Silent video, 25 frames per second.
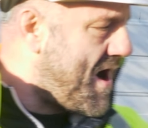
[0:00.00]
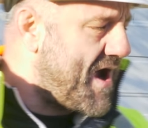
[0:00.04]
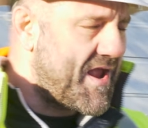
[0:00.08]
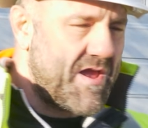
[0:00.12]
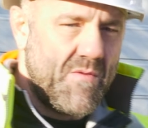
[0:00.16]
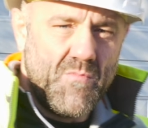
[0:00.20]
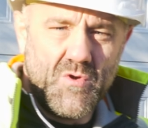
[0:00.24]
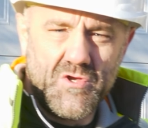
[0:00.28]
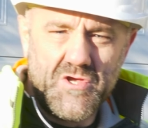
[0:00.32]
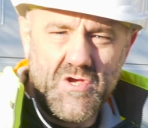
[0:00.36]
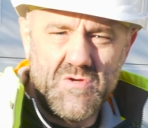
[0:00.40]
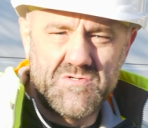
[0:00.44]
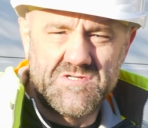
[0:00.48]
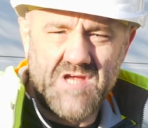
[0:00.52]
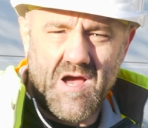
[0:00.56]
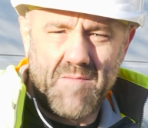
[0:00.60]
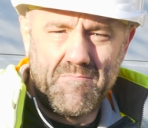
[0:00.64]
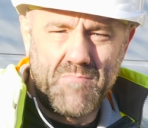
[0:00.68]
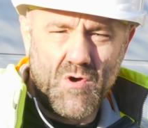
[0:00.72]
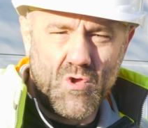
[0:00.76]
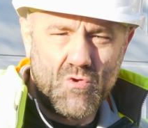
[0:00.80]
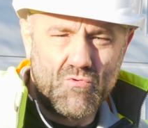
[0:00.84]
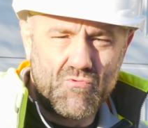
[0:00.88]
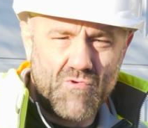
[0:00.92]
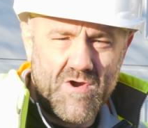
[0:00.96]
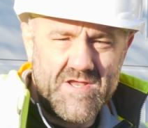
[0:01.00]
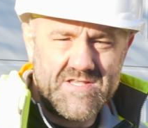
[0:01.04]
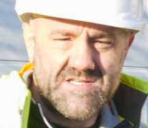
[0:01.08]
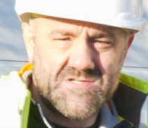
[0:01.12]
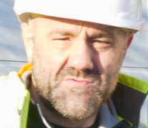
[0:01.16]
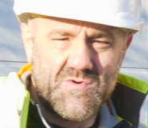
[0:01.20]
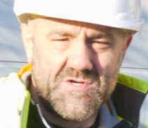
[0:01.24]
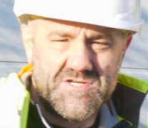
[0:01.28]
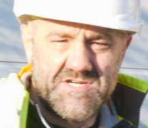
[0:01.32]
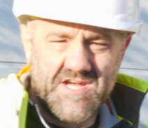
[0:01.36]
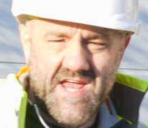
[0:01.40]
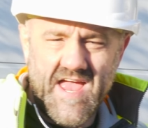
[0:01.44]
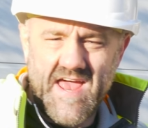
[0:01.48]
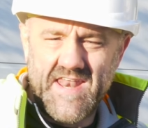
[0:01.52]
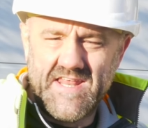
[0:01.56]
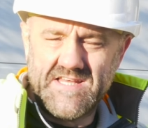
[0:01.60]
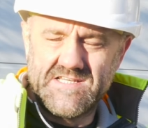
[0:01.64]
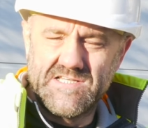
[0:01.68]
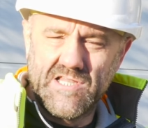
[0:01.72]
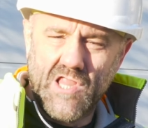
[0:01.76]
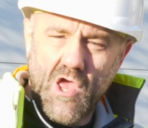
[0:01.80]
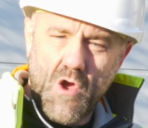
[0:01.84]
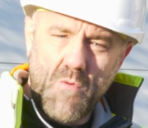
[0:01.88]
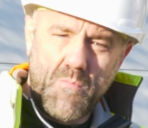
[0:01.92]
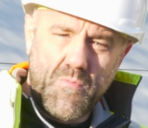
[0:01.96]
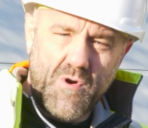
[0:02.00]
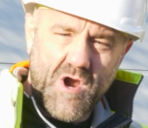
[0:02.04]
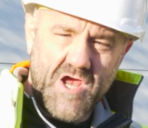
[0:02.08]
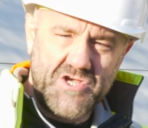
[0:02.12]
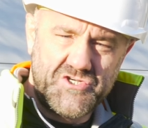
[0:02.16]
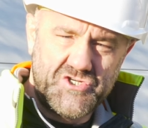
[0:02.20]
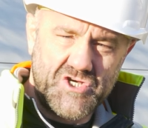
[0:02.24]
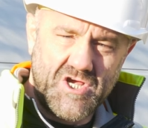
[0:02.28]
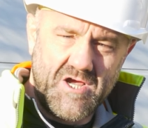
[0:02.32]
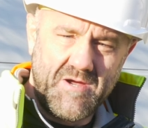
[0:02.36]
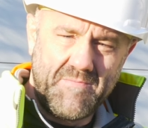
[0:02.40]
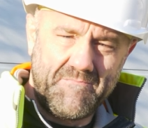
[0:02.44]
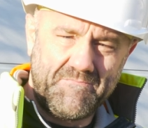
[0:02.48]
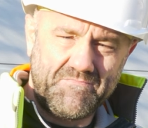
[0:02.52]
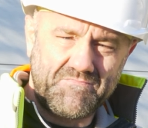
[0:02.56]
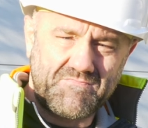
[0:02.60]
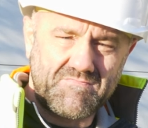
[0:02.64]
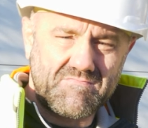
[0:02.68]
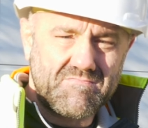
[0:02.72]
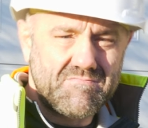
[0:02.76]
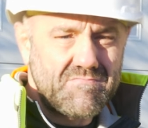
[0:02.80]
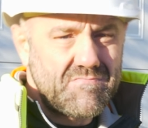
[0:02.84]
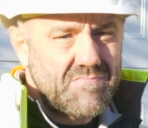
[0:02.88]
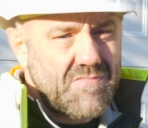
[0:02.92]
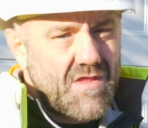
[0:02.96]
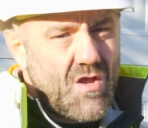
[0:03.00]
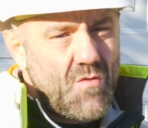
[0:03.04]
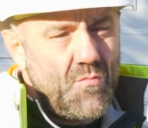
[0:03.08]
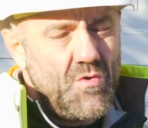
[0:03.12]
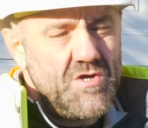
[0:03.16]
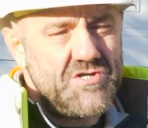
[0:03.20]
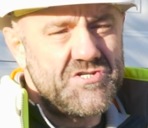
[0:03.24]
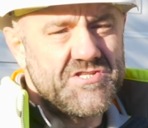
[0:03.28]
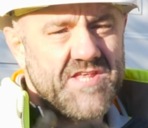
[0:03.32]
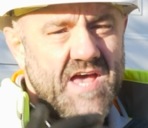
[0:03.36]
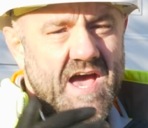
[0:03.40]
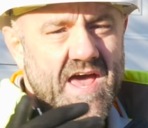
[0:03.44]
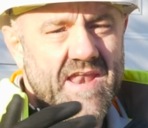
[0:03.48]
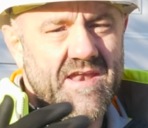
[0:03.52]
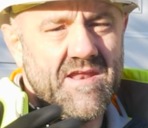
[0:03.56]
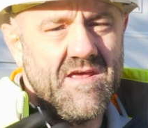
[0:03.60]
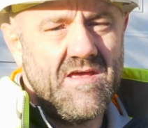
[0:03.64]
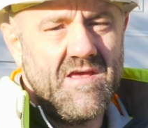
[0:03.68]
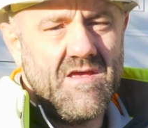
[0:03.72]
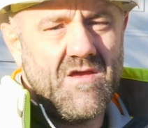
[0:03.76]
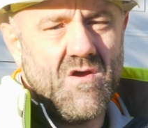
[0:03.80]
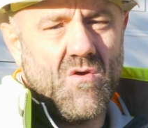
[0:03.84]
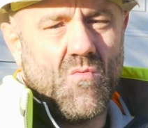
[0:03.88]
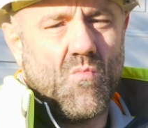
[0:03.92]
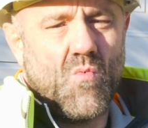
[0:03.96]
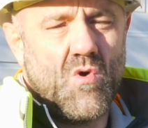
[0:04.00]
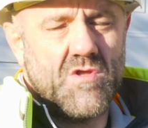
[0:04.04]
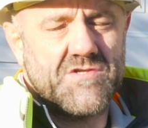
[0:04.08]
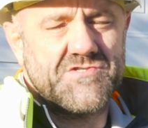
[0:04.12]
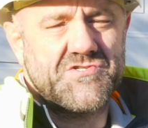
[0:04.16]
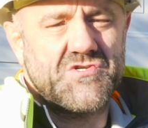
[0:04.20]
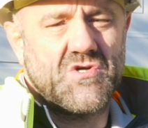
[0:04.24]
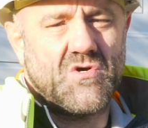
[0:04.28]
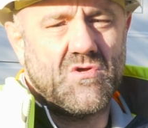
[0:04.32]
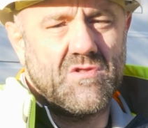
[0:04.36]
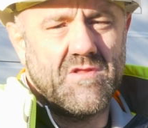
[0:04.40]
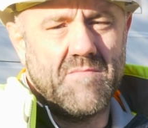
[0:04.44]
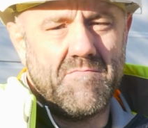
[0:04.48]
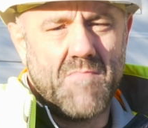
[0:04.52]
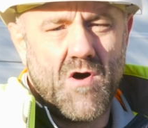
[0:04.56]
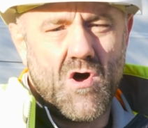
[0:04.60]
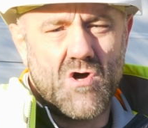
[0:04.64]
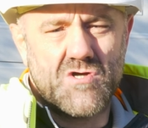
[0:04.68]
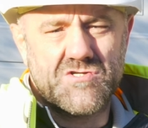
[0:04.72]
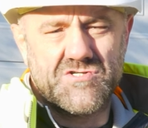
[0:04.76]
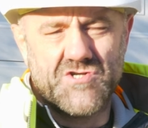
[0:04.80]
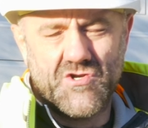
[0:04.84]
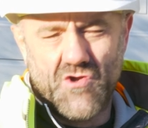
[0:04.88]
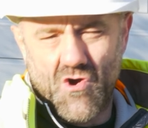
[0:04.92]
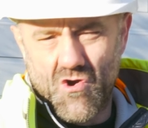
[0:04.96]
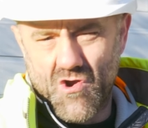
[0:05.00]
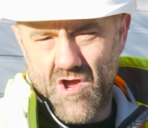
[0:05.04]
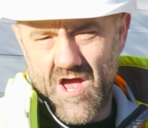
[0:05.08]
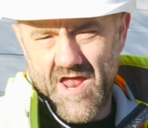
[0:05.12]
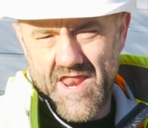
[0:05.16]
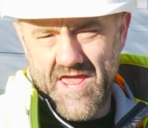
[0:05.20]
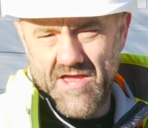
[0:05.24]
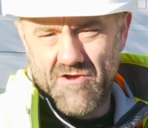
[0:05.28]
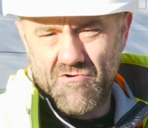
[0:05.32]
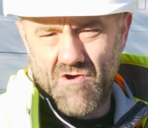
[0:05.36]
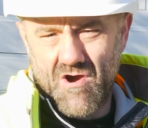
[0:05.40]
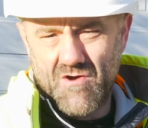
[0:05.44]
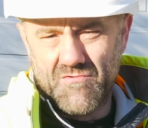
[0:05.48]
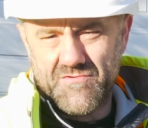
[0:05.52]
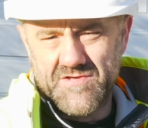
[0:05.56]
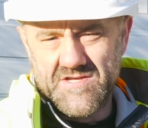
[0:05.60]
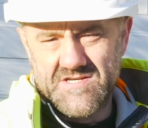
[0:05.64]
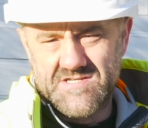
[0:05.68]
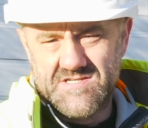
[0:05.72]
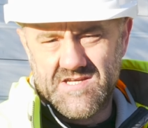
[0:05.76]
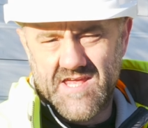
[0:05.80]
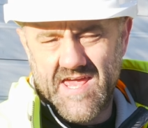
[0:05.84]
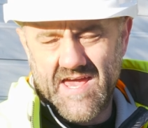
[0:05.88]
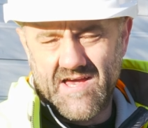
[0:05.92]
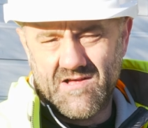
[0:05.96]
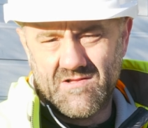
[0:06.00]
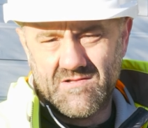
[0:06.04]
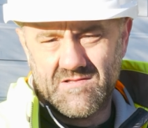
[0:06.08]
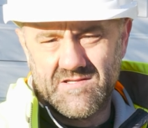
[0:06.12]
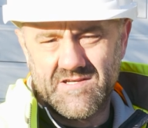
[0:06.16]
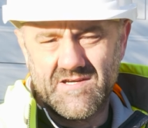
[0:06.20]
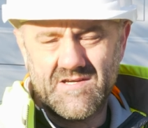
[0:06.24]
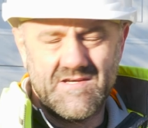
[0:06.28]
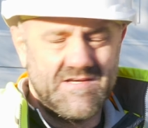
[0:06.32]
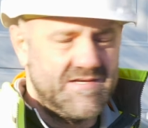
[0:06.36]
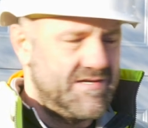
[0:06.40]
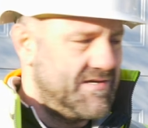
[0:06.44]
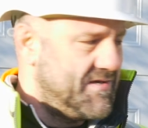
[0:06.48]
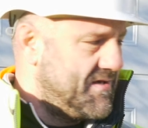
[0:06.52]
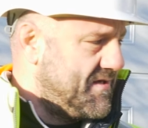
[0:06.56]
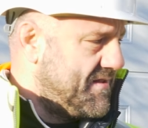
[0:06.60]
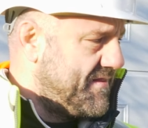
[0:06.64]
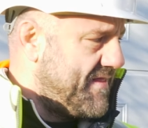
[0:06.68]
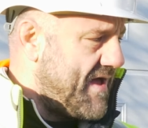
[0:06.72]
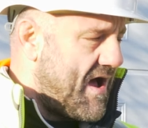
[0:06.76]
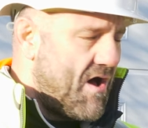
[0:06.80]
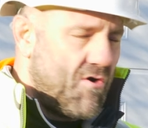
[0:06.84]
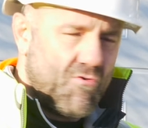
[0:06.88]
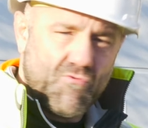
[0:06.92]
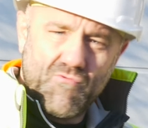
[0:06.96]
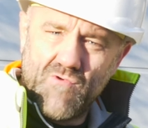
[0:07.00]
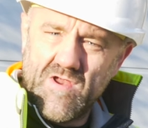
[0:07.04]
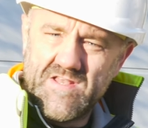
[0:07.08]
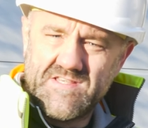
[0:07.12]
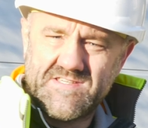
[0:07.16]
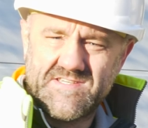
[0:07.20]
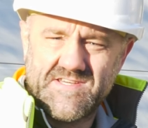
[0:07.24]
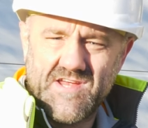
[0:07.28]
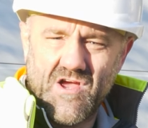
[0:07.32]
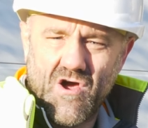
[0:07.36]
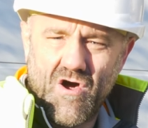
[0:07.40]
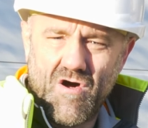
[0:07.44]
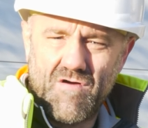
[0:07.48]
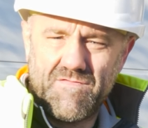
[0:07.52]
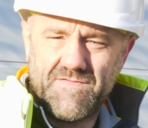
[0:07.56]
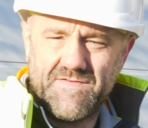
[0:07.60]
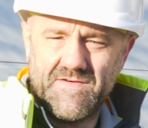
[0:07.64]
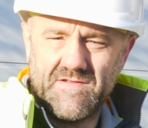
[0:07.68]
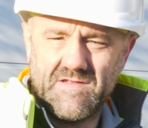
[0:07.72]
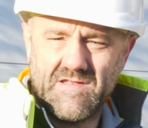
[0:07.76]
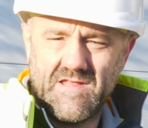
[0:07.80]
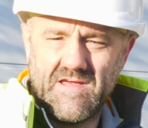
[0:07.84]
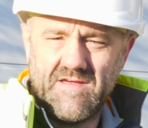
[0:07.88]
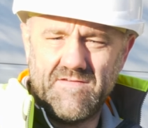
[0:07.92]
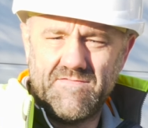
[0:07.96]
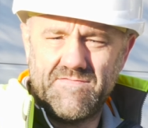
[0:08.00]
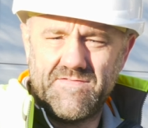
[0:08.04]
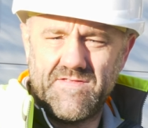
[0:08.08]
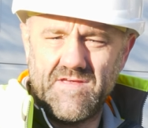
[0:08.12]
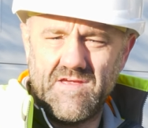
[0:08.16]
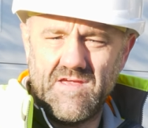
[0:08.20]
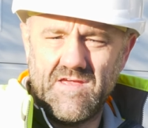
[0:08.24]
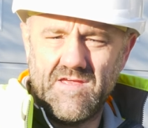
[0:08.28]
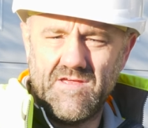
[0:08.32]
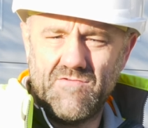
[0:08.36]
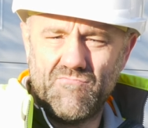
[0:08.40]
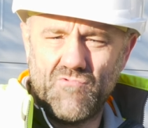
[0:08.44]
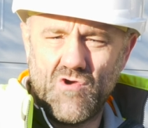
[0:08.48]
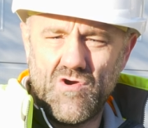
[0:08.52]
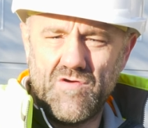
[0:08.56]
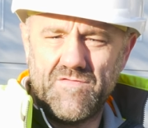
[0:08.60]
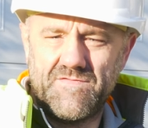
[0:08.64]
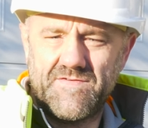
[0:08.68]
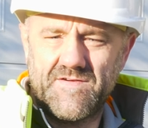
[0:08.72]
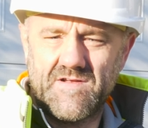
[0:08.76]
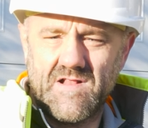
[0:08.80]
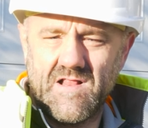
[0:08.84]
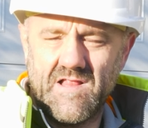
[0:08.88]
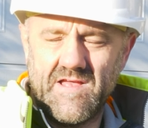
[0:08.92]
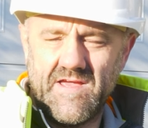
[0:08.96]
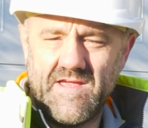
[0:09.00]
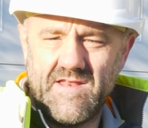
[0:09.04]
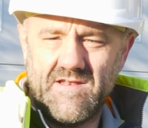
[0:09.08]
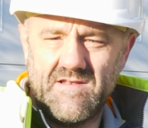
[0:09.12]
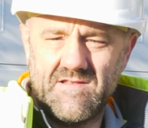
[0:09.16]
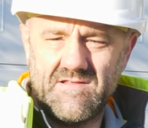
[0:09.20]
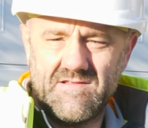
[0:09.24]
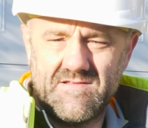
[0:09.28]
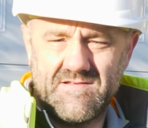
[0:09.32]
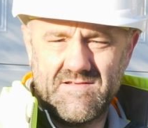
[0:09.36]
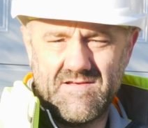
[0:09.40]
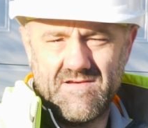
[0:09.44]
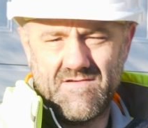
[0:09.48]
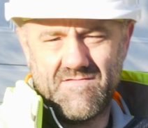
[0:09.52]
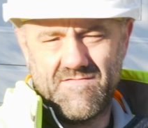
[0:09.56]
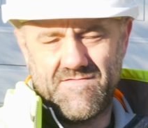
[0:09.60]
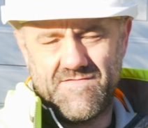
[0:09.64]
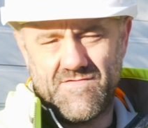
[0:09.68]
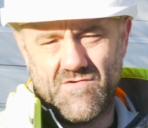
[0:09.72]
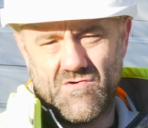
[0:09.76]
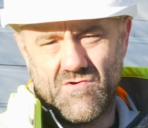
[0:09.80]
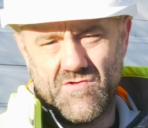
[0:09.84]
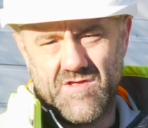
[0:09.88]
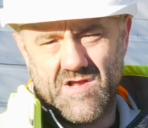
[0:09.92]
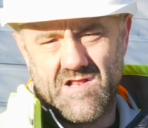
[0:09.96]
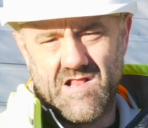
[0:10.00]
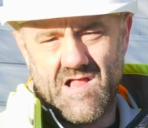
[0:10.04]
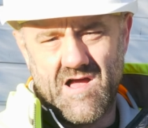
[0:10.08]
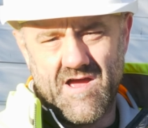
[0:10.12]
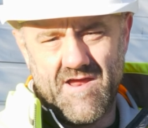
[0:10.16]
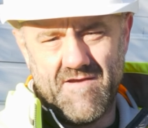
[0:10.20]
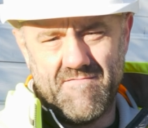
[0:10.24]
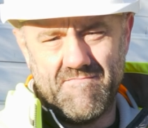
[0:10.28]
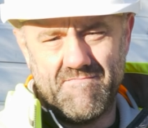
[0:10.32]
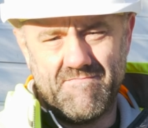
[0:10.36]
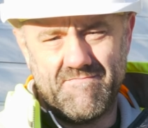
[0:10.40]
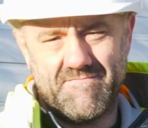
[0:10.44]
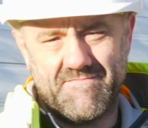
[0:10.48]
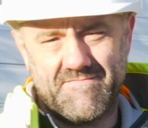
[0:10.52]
back and we'll use our bulk rinse, which again is low pressure, which then, once all the moss and organic growth is killed, that'll rinse it off and leave the roof clean for the client.